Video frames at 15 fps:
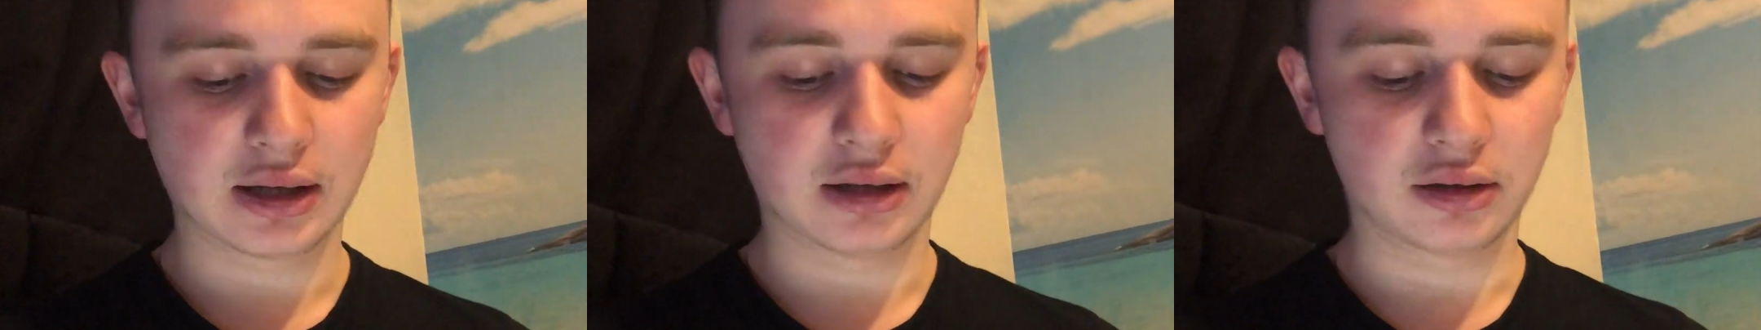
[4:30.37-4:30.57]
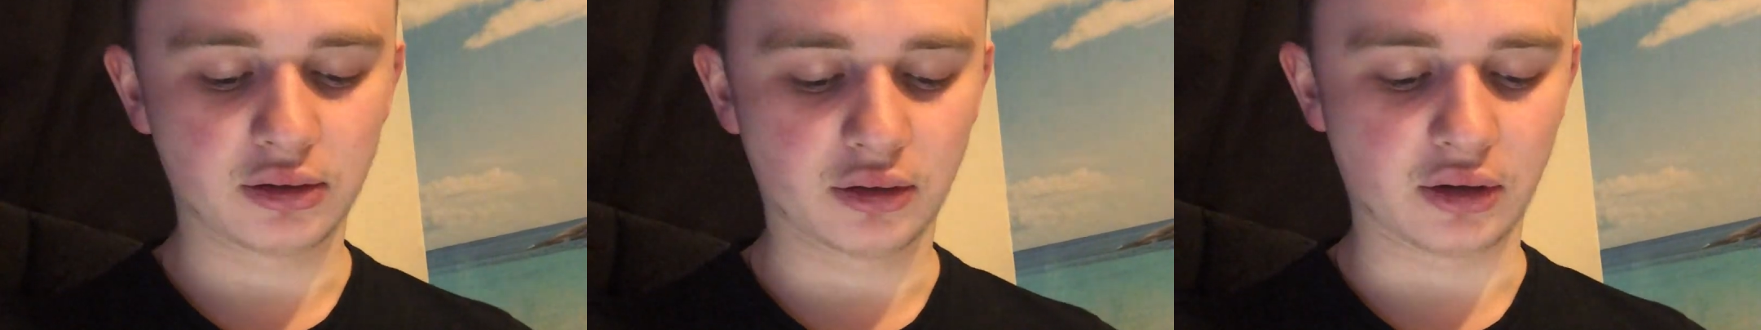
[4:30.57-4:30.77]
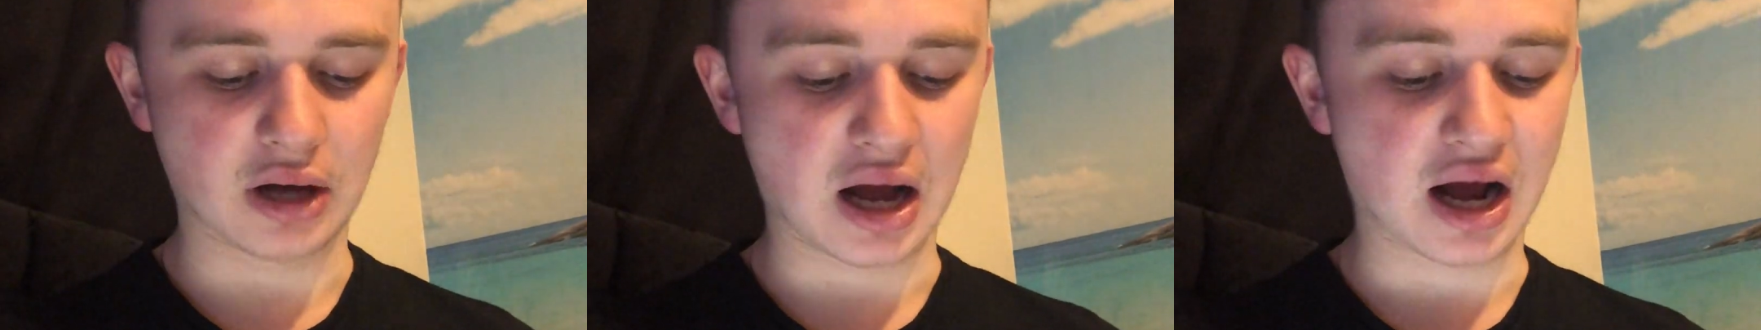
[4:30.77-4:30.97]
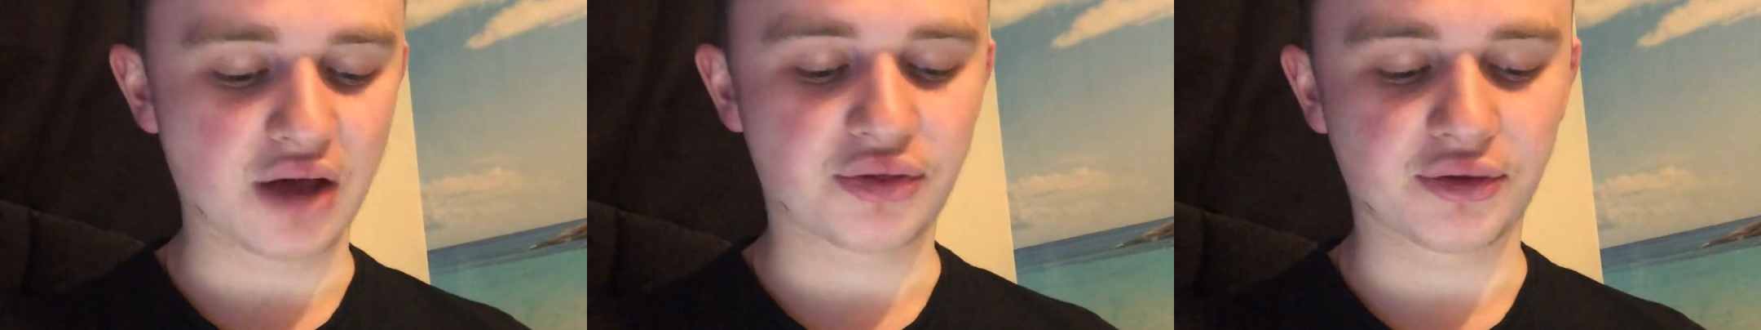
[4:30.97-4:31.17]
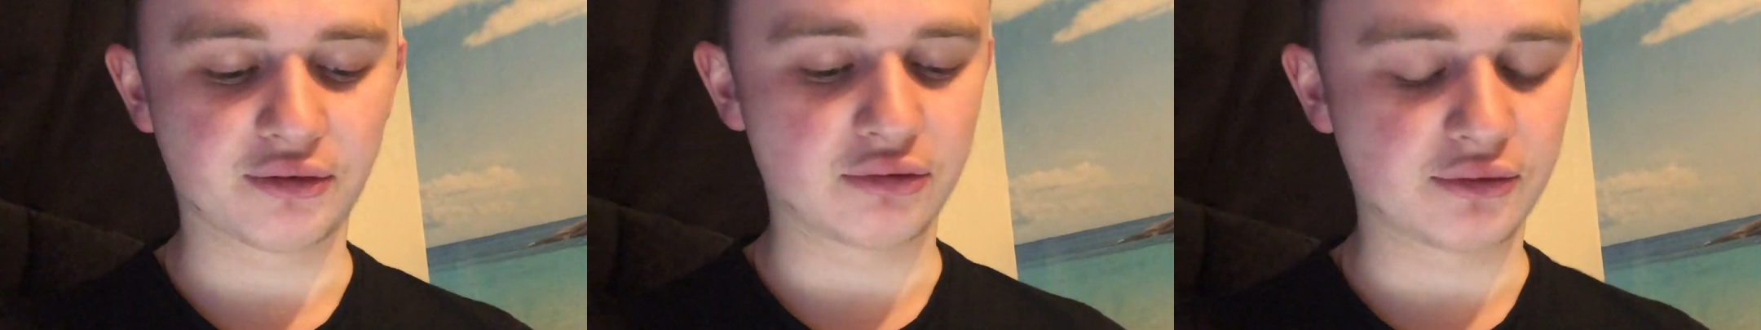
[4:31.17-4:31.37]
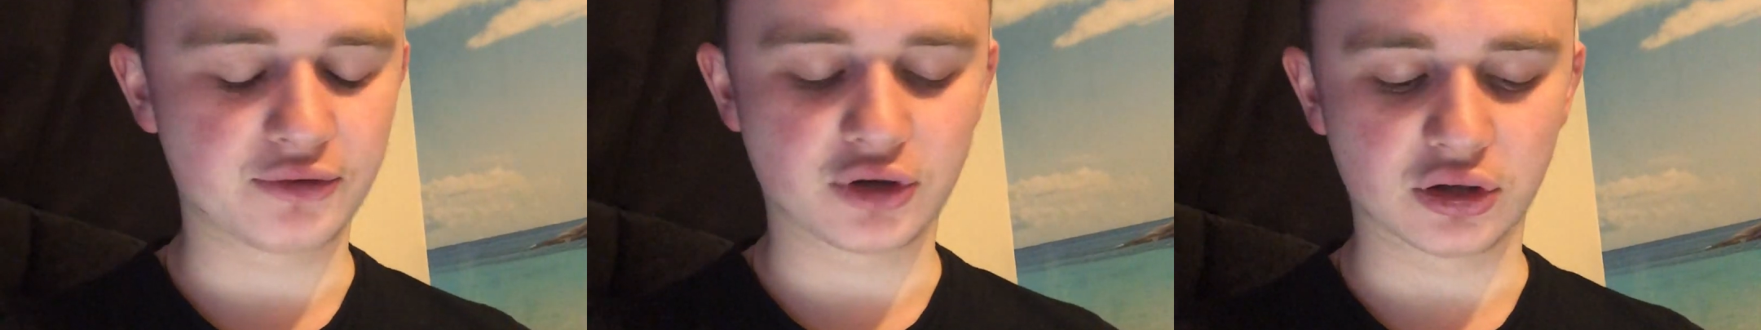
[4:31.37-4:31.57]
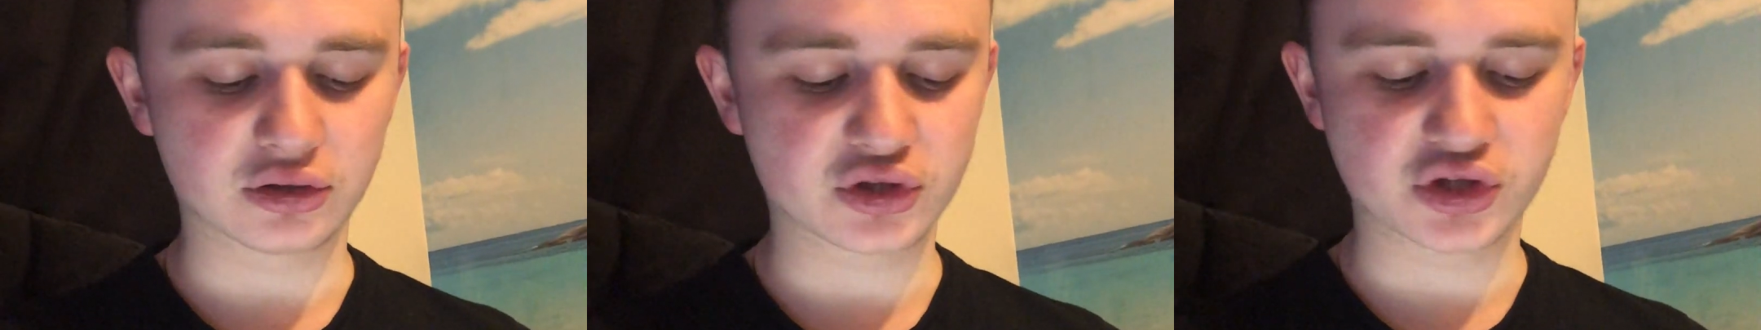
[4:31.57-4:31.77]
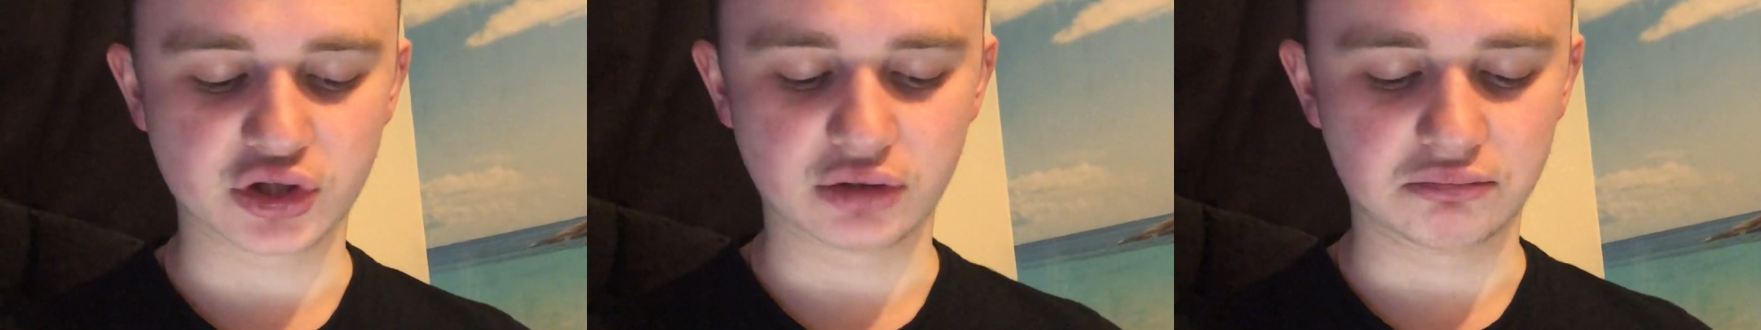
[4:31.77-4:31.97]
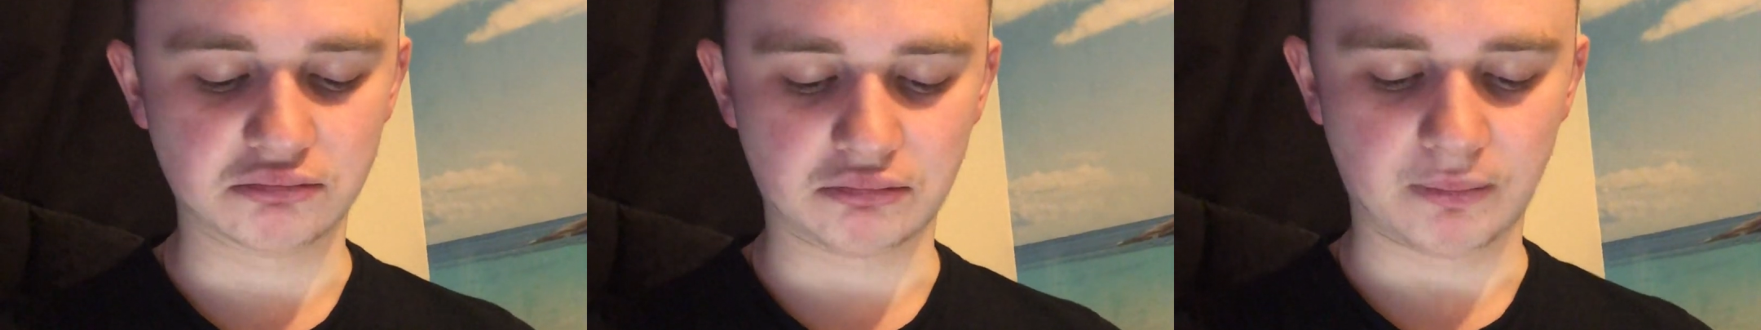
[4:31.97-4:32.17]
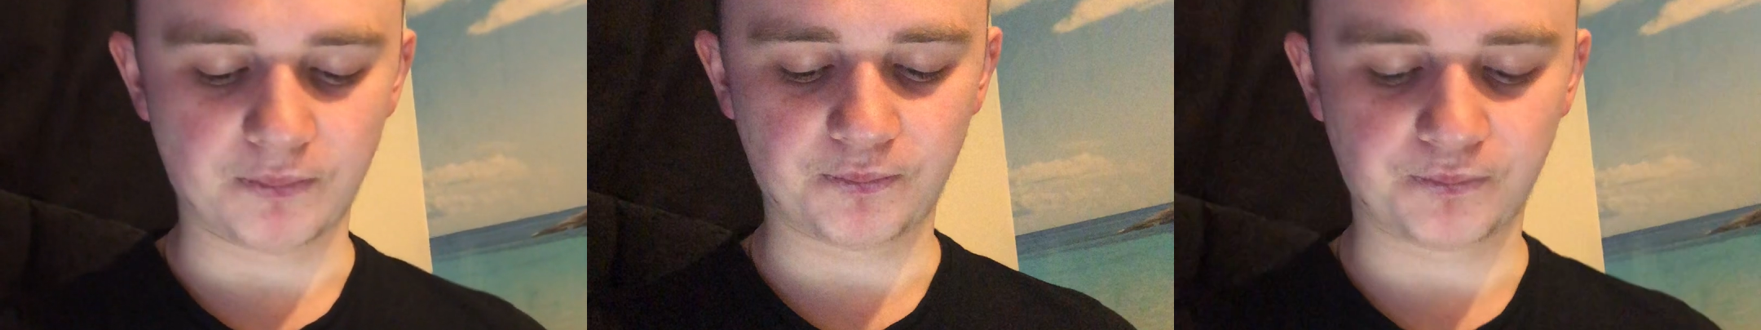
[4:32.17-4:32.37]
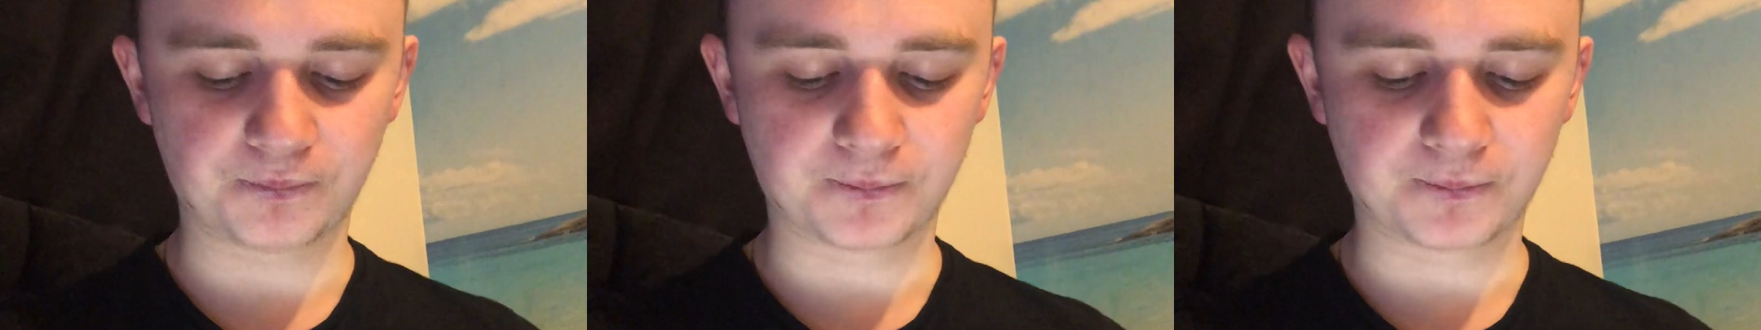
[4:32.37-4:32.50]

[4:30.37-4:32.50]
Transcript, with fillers: Look, I think we've got some...